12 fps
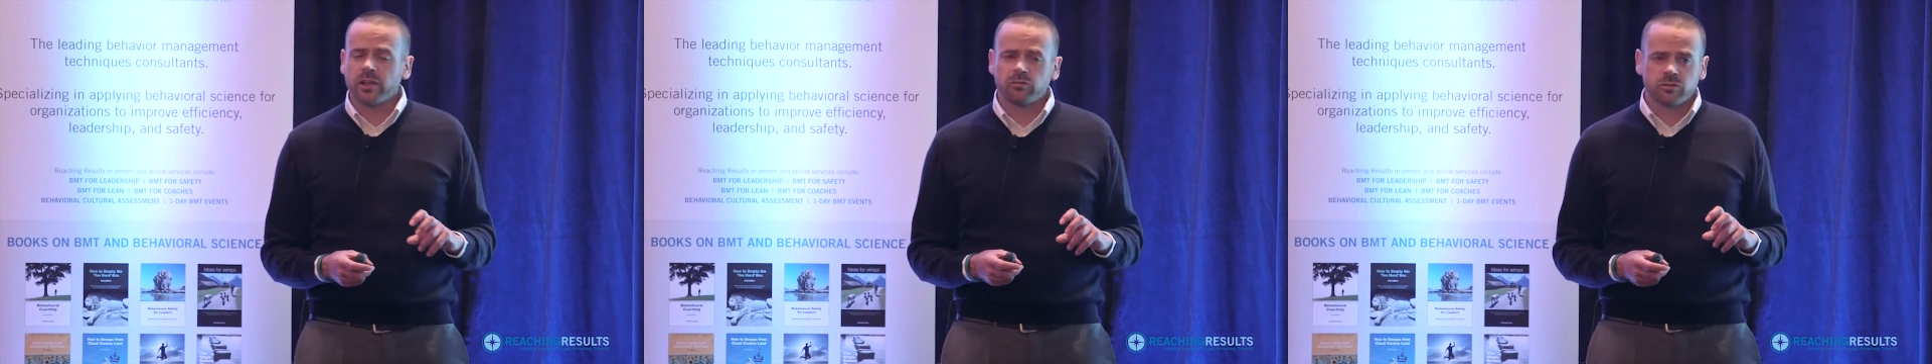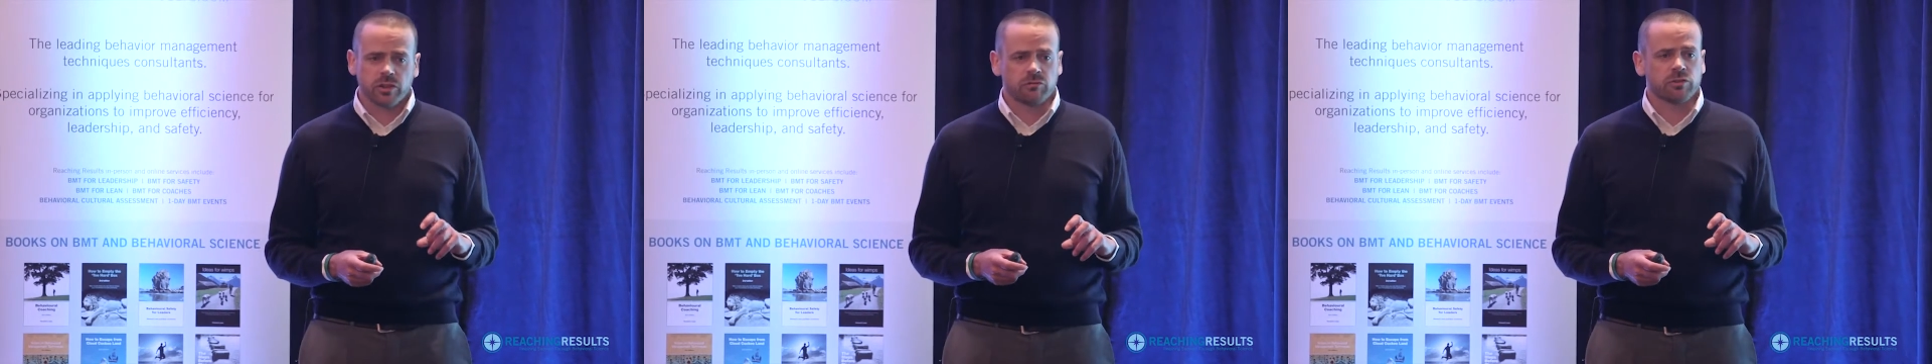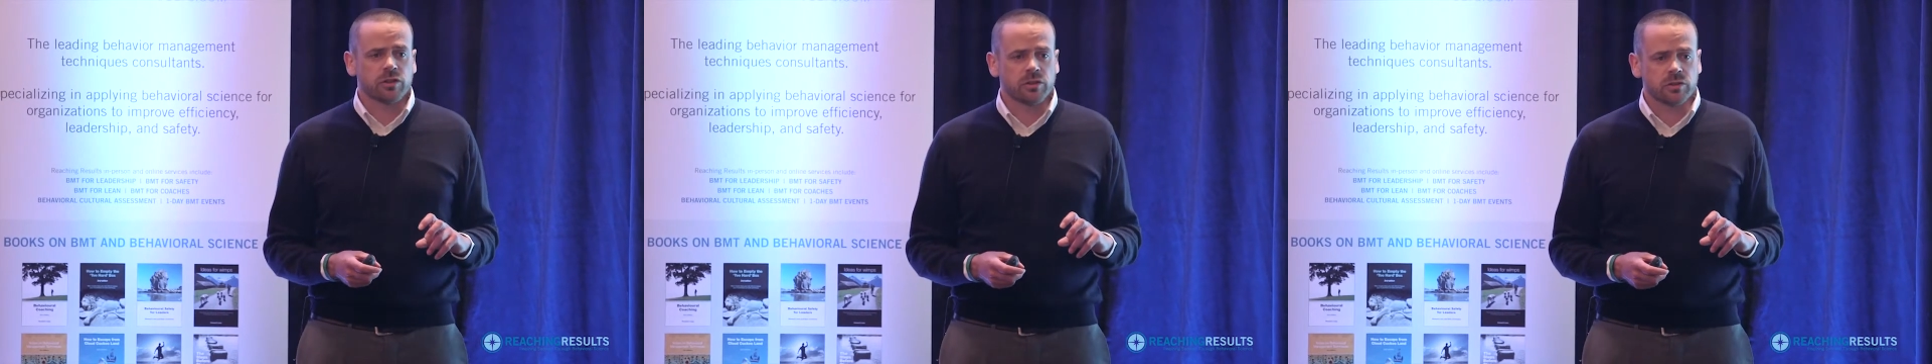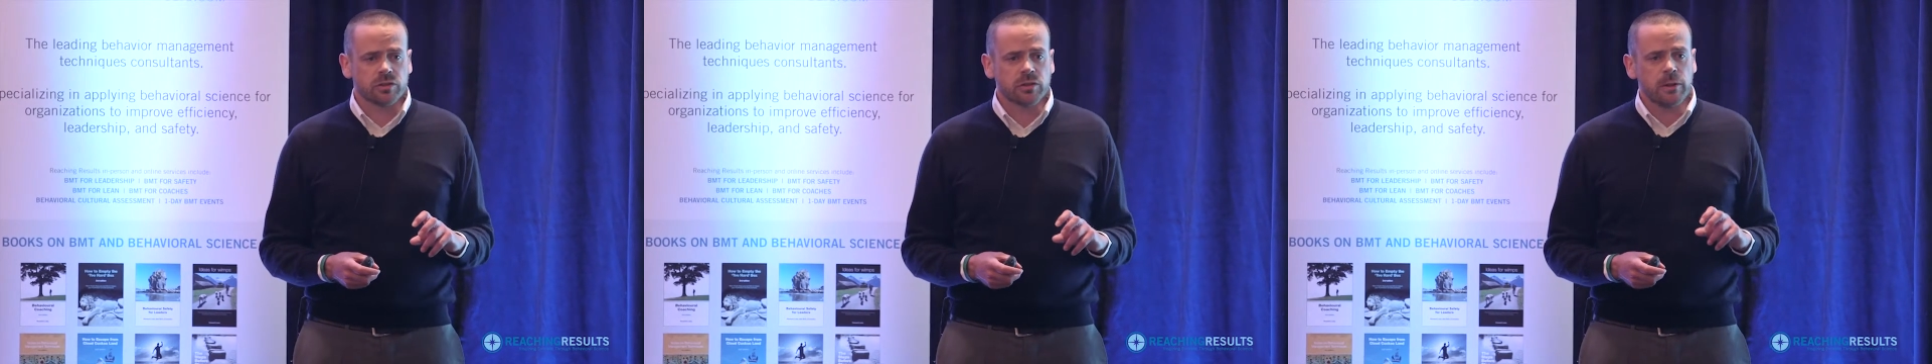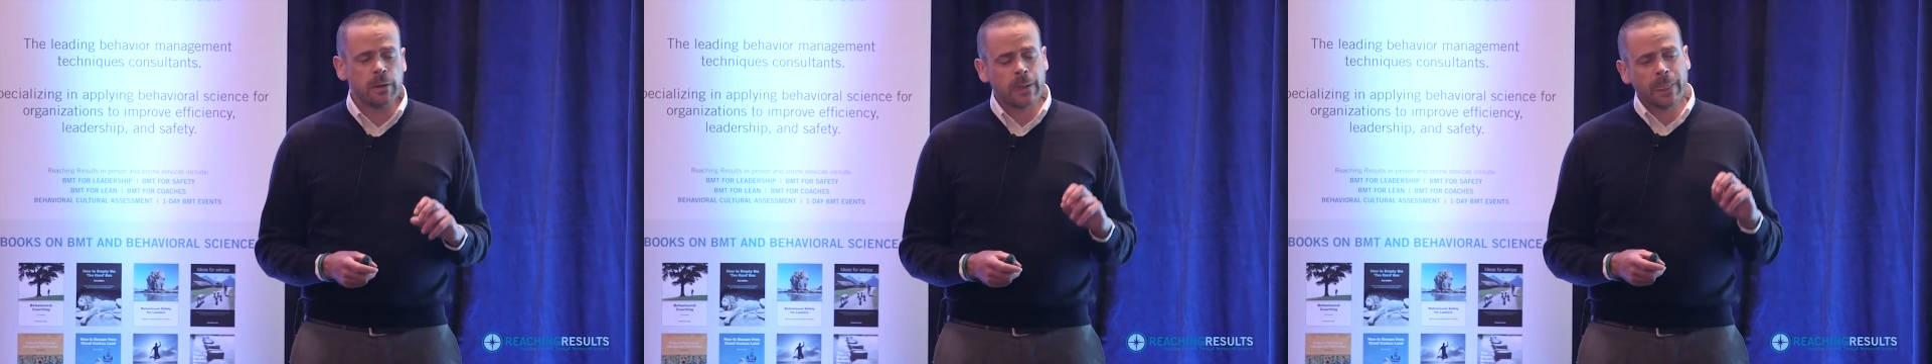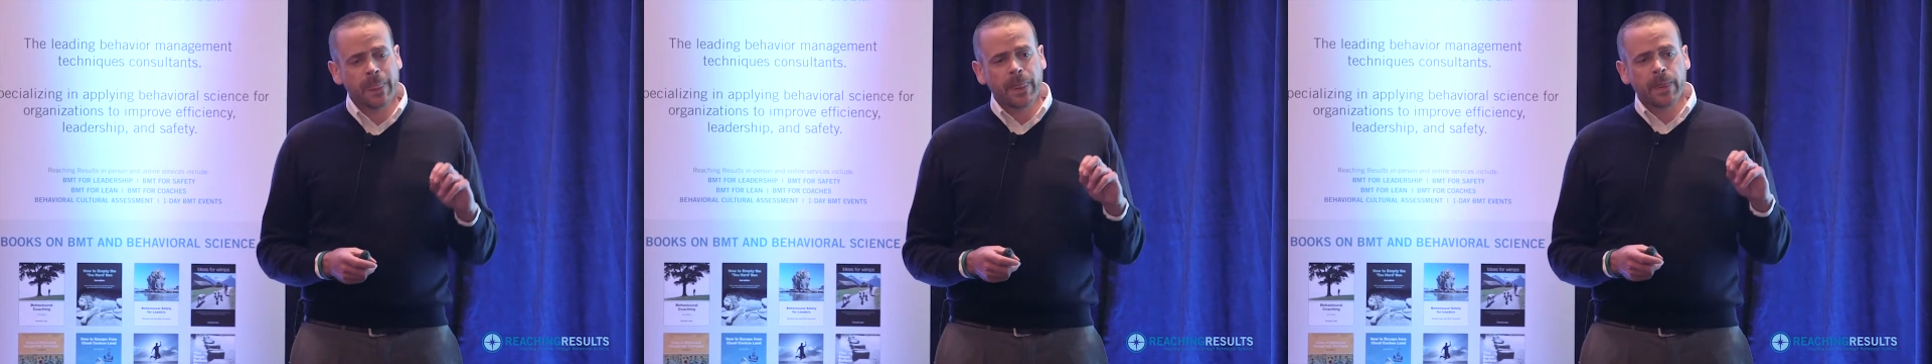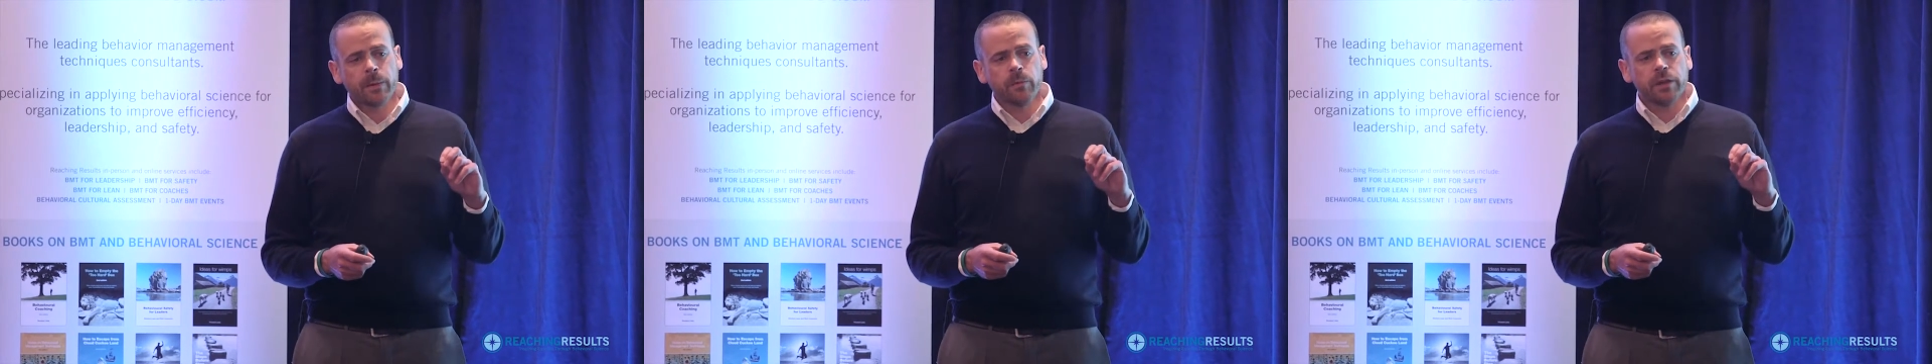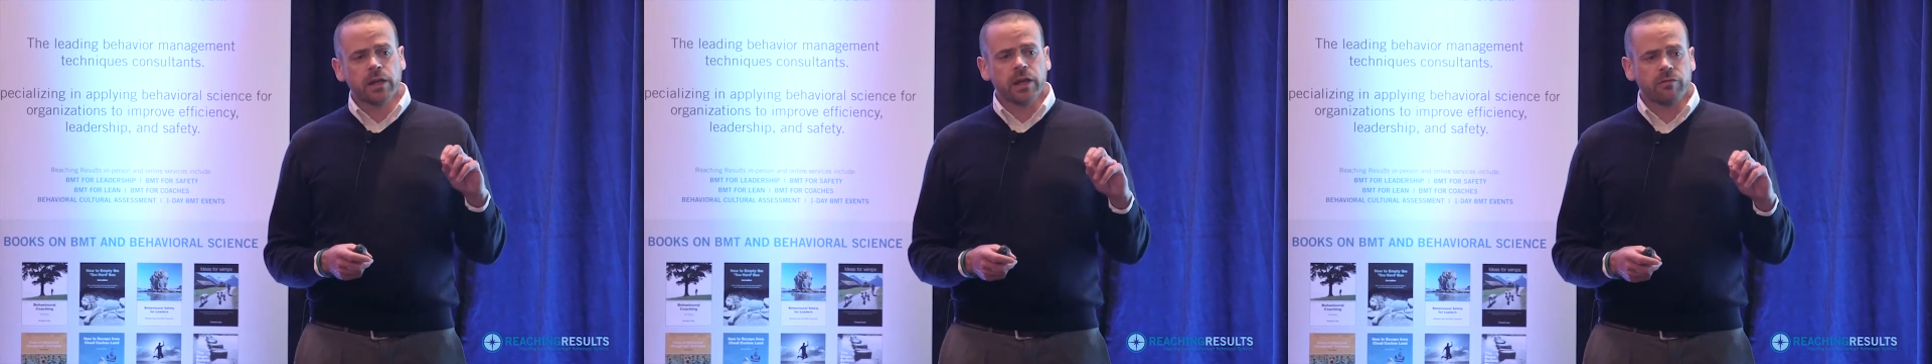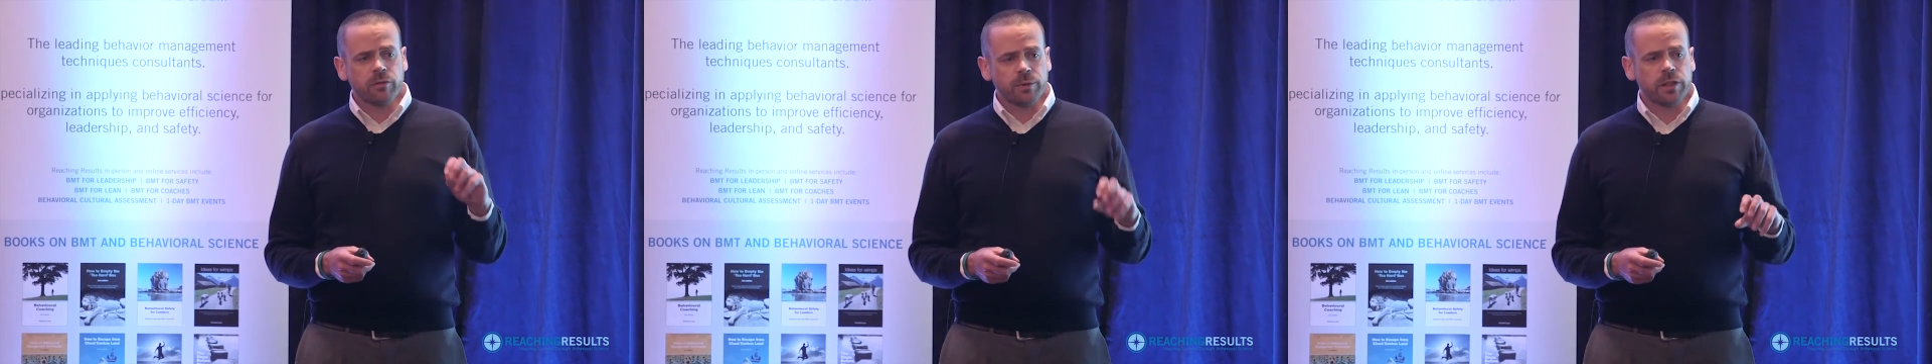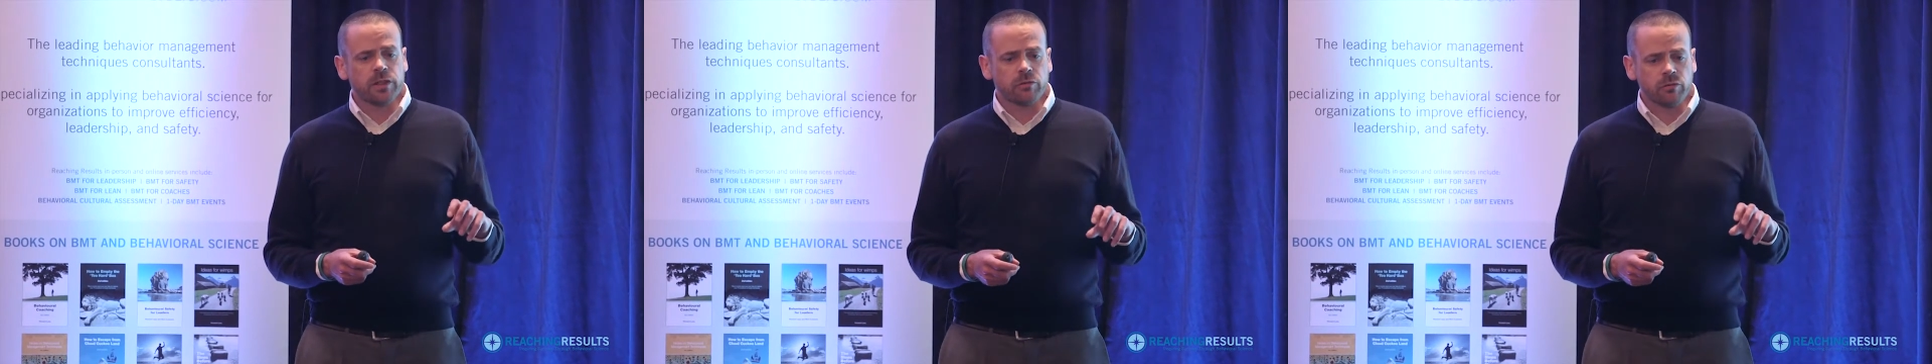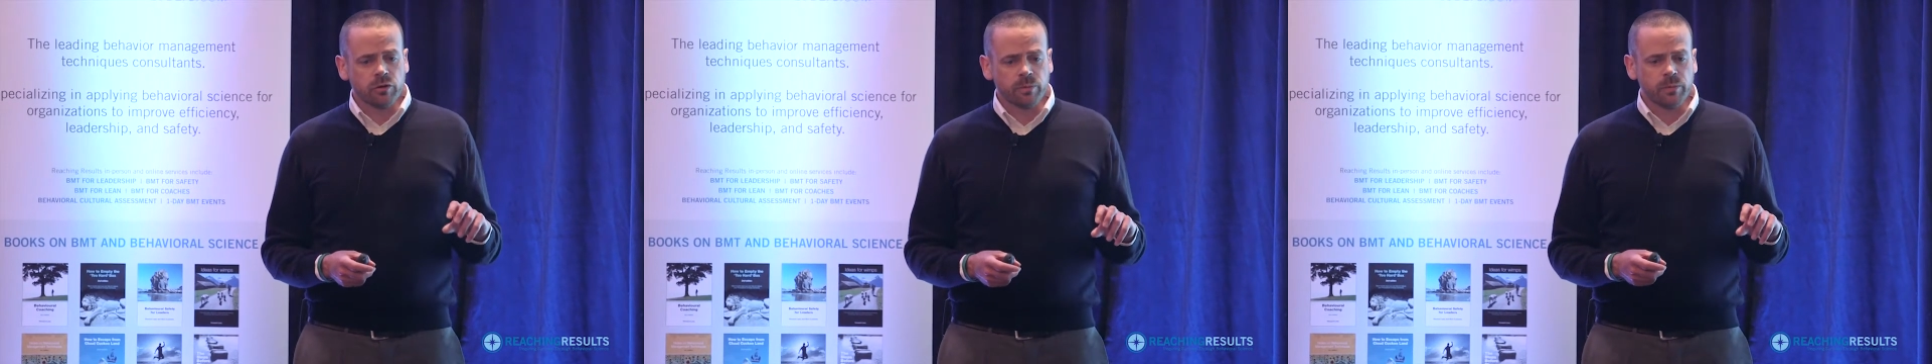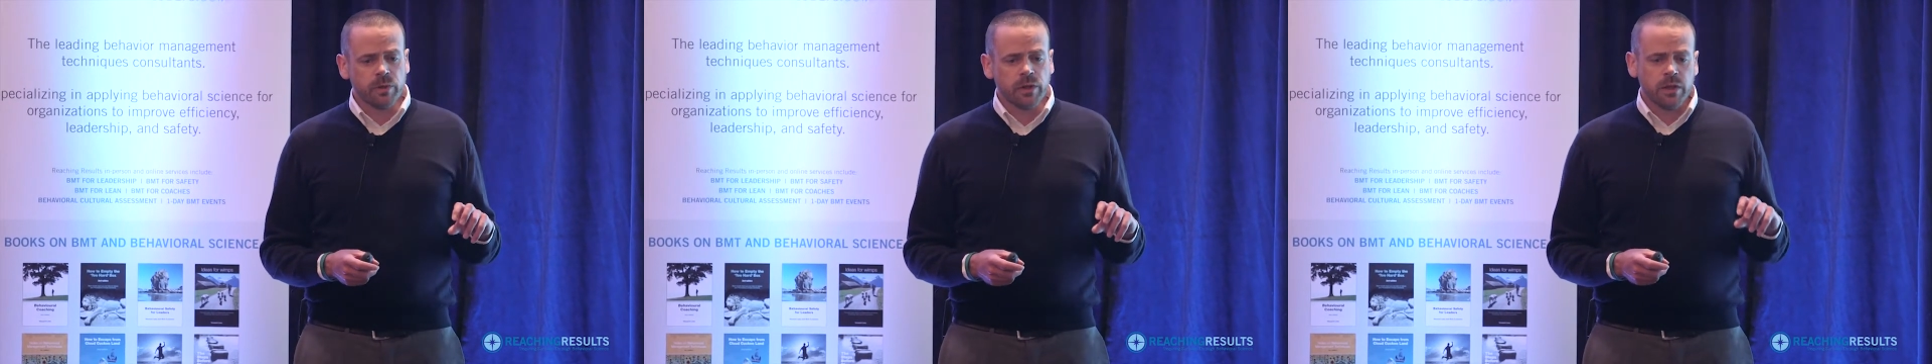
interesting results. We get everybody in the room,